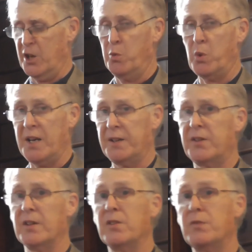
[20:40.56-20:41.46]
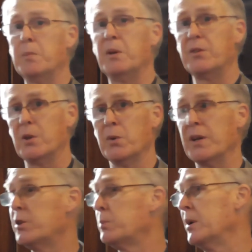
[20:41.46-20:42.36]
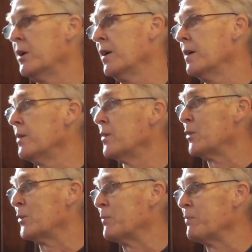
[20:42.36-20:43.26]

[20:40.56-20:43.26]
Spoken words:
He writes this from his own experience.